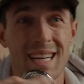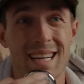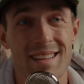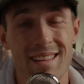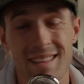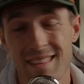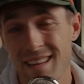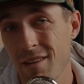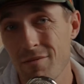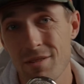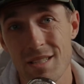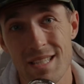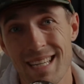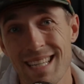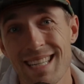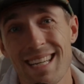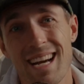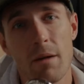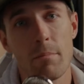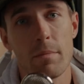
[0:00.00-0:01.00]
I think that was
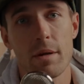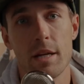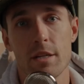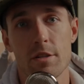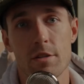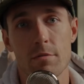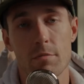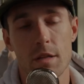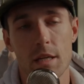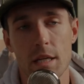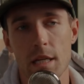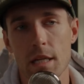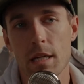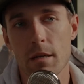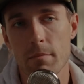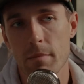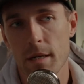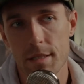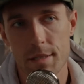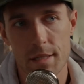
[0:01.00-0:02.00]
in combination with
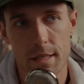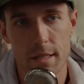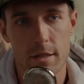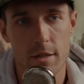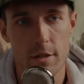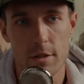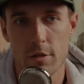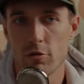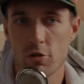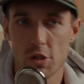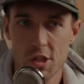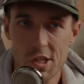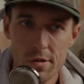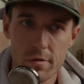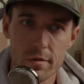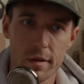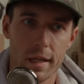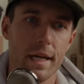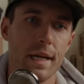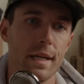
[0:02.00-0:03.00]
eating my dinner
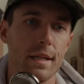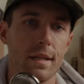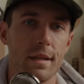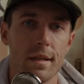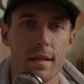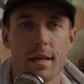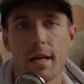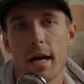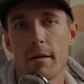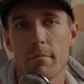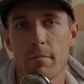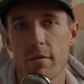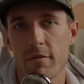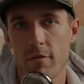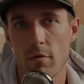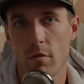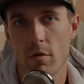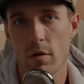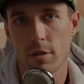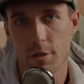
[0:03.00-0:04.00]
too late the night
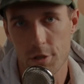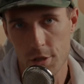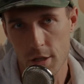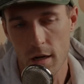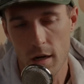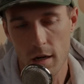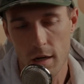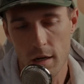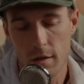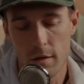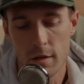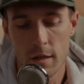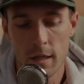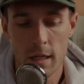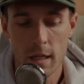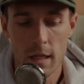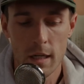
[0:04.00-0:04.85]
before Chicago.